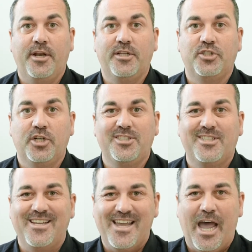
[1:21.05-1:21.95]
And it
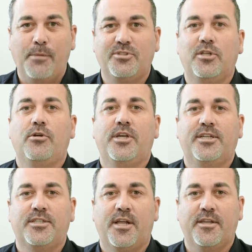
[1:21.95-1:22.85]
just absolutely
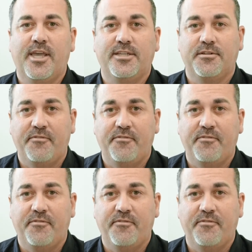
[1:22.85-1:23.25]
is not the case.